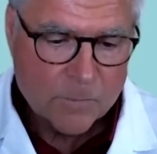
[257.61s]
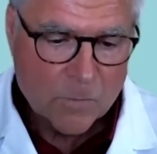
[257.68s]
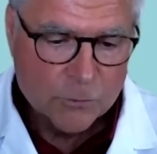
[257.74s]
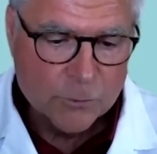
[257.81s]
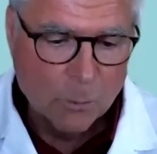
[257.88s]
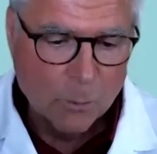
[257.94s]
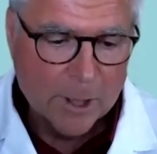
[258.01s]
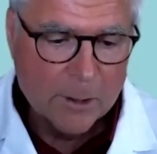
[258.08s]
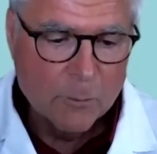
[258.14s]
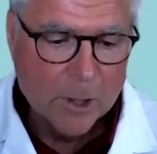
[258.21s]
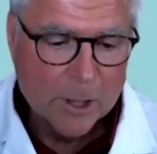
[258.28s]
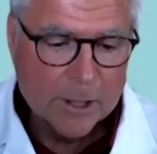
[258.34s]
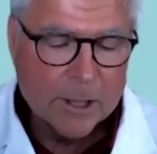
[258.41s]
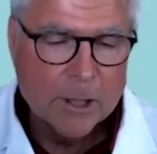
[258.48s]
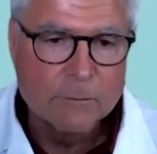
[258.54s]
So what I
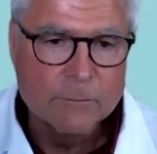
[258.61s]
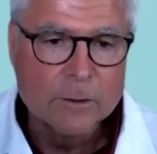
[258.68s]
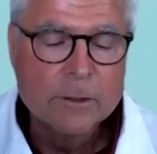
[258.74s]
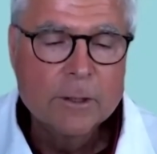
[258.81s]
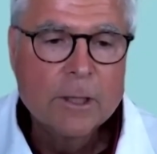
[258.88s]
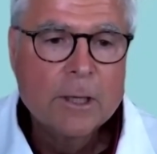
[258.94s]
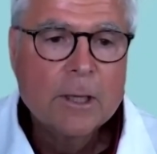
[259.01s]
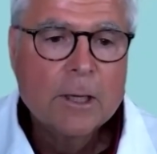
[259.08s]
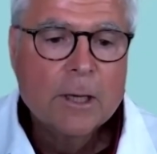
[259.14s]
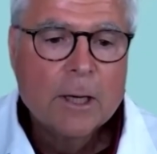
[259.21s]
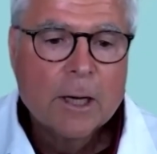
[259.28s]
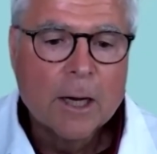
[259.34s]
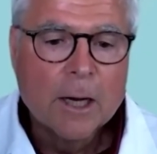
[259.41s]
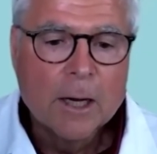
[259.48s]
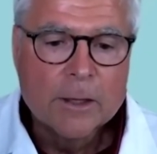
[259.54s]
want to cover
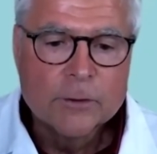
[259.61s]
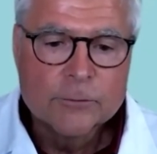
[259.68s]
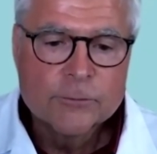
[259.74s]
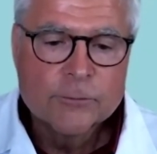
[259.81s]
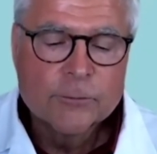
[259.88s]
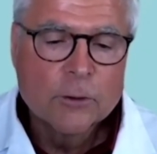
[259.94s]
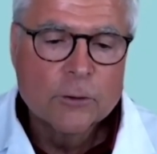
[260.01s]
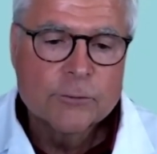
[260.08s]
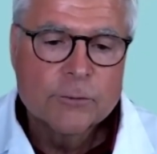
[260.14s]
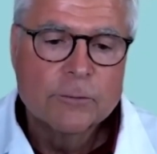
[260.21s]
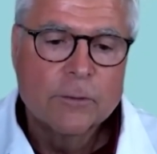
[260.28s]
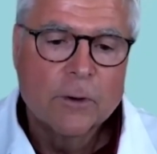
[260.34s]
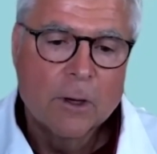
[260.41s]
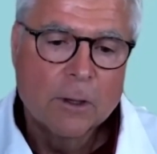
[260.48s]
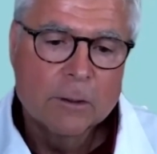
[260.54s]
uh, is first of
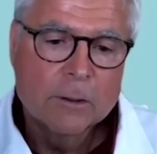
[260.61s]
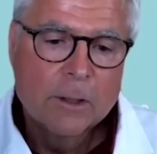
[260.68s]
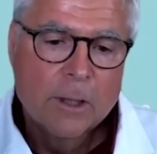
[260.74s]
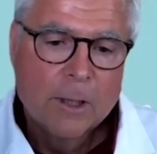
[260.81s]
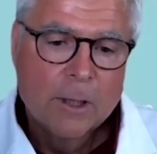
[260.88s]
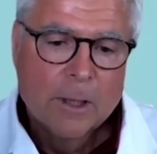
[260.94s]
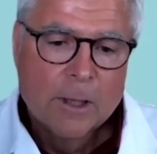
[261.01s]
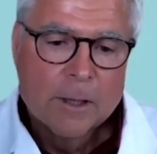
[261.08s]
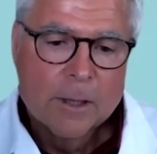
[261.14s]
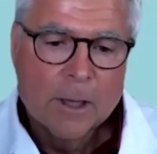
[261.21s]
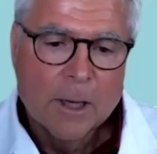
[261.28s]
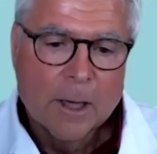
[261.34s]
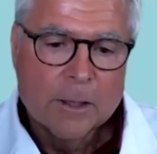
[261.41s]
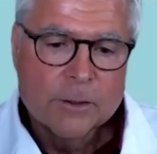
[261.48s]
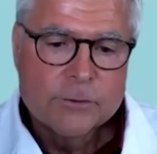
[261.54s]
all,
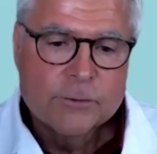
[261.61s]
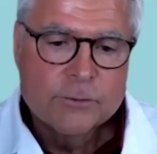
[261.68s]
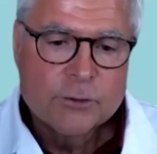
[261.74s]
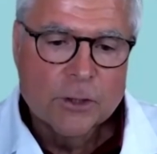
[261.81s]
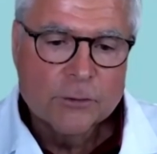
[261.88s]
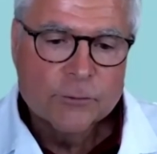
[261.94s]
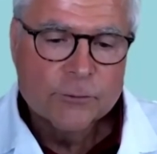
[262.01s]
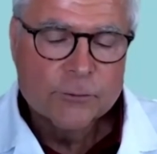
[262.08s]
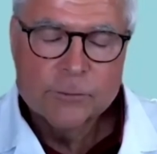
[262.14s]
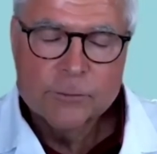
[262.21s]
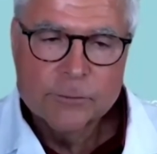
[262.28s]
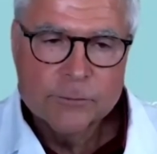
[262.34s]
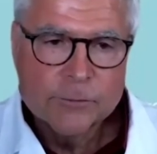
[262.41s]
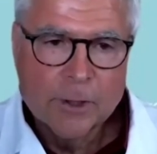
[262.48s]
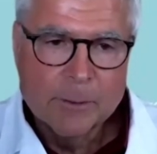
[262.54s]
uh,
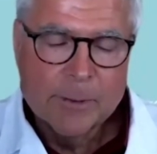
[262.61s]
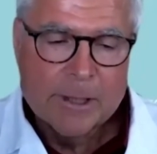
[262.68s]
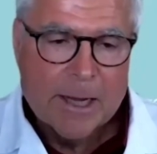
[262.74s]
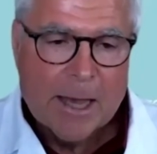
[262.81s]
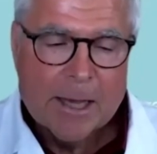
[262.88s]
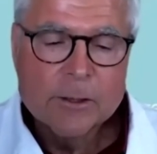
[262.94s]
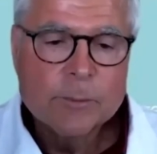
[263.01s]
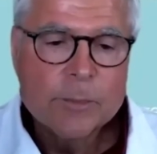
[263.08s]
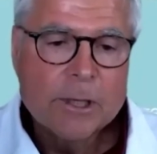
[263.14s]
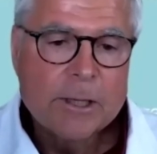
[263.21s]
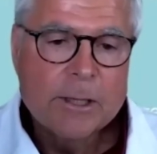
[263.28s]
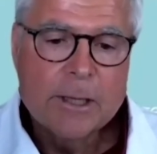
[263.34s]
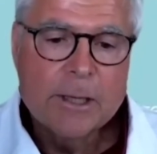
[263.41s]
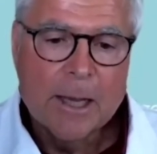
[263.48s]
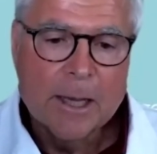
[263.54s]
just some
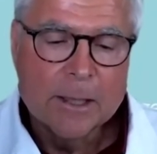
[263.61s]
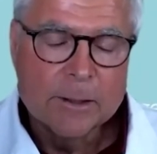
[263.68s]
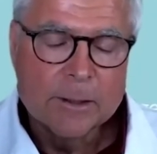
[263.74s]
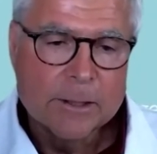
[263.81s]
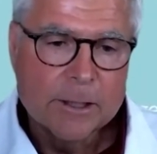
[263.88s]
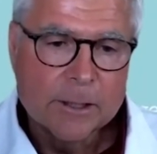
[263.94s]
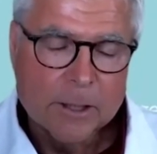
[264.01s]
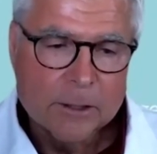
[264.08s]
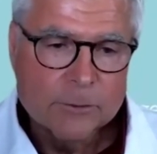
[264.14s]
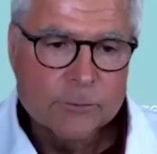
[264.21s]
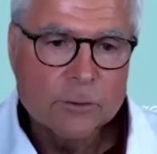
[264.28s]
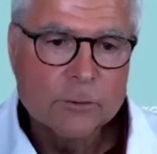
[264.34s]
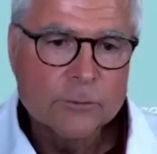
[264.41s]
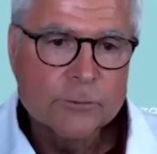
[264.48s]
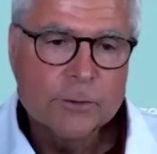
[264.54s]
anatomy and the
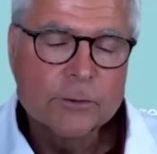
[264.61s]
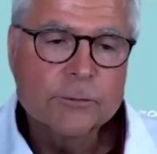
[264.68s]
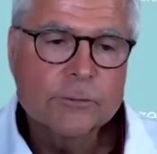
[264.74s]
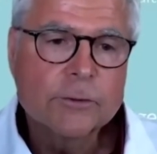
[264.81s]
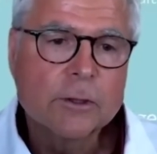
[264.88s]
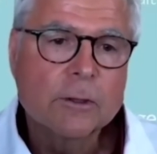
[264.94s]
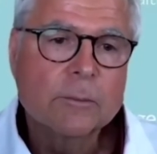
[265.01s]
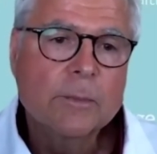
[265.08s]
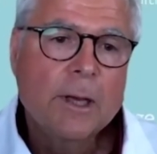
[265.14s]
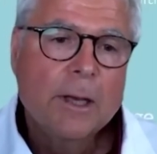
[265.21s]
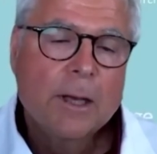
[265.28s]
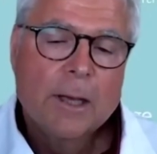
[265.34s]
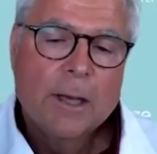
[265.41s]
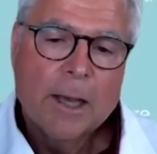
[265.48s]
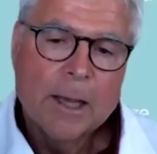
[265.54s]
electrical system
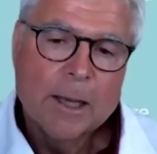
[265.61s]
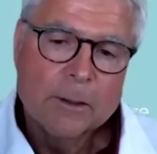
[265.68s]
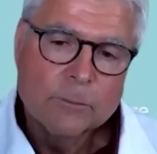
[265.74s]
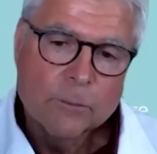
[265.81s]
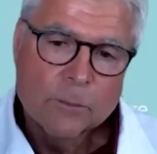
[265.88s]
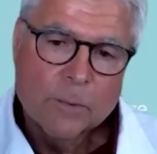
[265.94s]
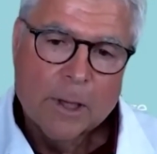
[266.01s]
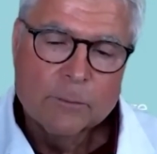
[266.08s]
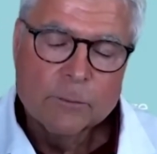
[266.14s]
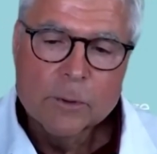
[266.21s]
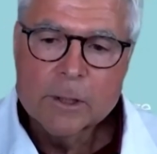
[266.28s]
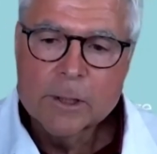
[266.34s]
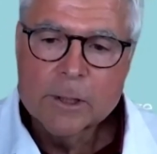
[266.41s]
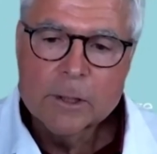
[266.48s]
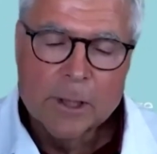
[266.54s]
and, and
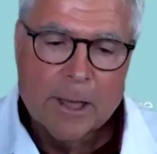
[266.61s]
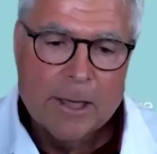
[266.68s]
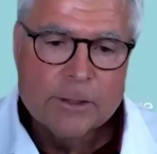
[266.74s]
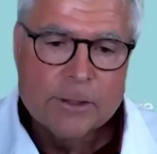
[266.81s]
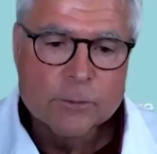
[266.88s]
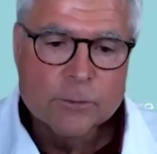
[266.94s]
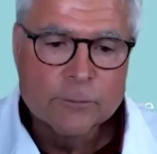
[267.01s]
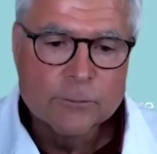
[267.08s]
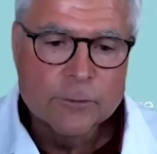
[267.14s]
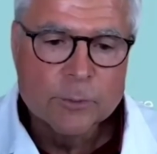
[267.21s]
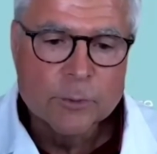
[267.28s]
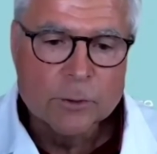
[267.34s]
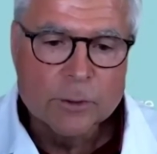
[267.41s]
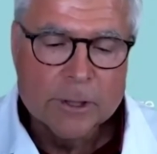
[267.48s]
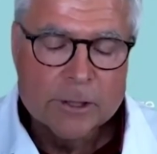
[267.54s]
really what atrial
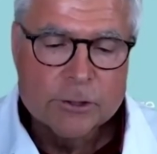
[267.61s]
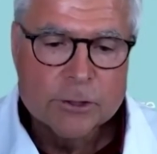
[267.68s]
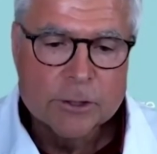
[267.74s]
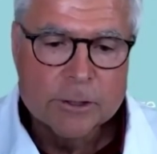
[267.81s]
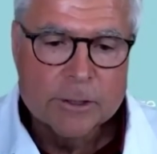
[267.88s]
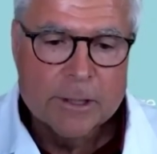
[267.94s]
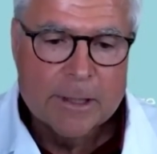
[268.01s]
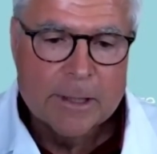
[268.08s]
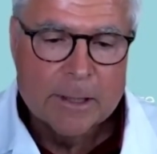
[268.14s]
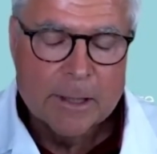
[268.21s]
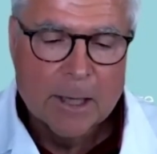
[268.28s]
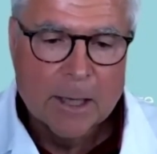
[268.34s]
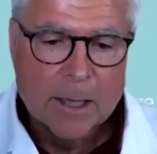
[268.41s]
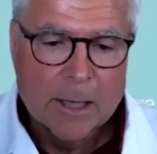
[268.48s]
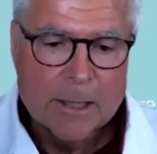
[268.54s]
fibrillation
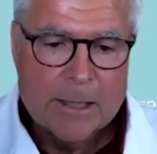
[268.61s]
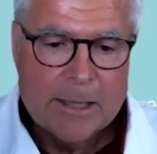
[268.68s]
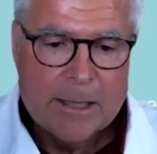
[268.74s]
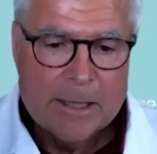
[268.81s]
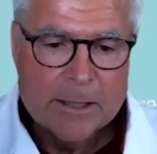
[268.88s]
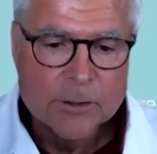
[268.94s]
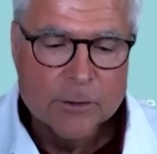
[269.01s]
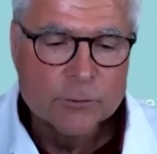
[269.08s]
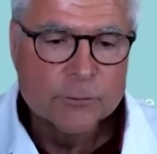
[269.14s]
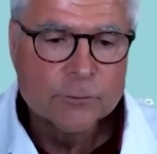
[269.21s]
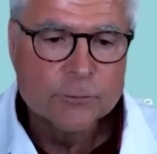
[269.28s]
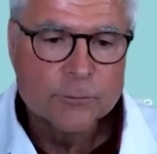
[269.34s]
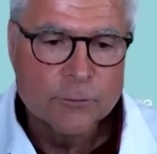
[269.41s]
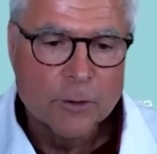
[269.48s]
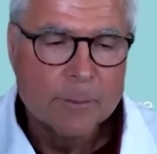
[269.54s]
uh,
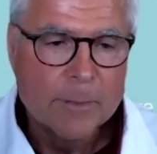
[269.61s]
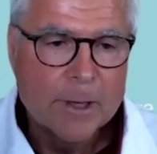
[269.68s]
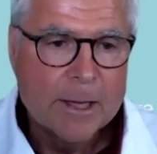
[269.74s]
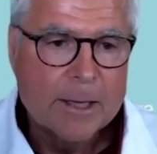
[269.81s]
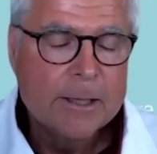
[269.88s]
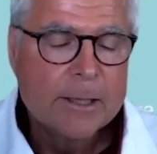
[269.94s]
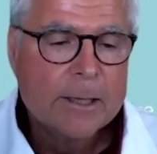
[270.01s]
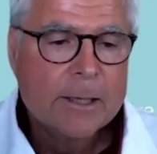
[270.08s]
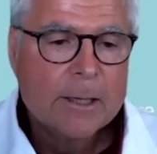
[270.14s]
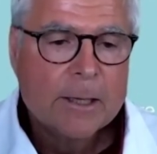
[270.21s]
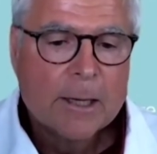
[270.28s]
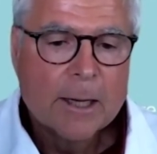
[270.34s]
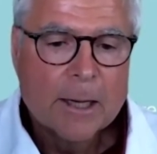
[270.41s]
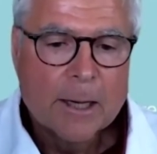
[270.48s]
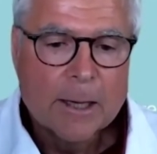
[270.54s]
is from a
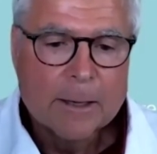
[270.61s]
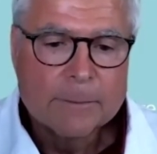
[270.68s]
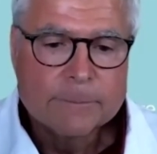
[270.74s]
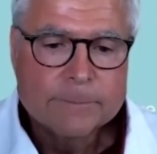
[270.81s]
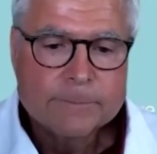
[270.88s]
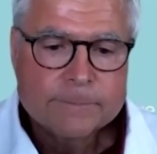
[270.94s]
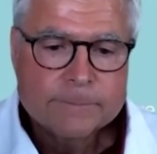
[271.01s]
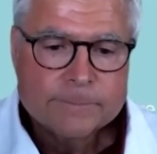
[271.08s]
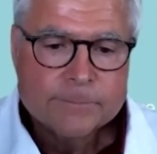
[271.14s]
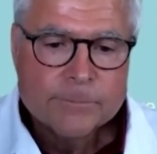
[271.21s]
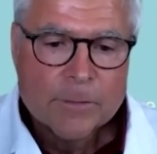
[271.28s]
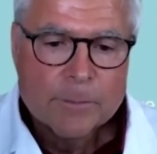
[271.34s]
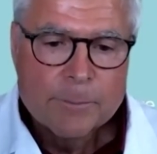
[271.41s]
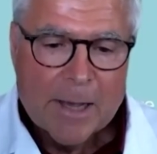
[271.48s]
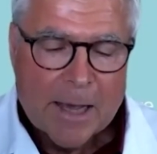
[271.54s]
um,
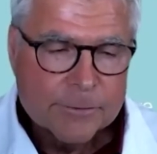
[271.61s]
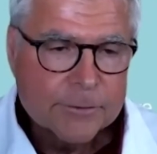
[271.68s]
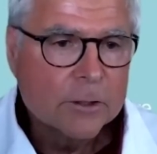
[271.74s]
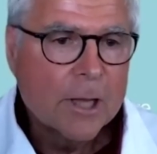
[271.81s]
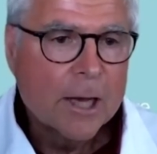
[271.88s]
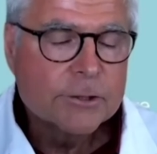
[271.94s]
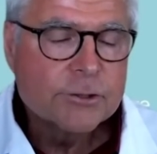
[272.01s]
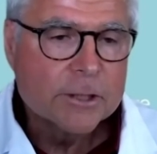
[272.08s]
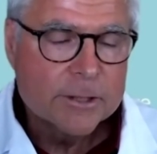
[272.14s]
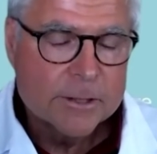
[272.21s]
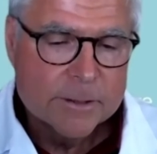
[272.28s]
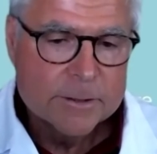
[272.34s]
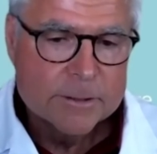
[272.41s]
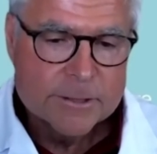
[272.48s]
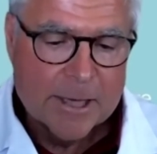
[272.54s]
pathologic
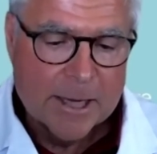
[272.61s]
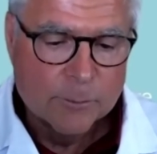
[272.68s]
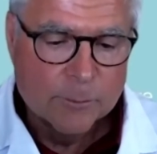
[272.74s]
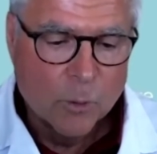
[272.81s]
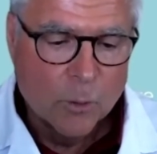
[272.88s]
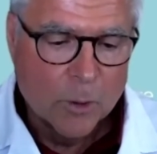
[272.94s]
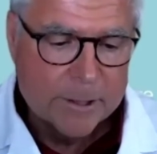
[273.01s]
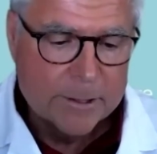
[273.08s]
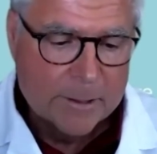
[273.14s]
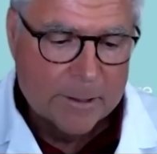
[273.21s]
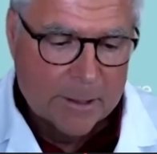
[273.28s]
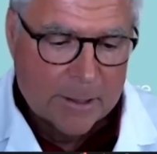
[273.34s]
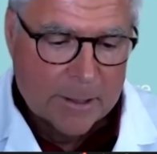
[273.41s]
standpoint.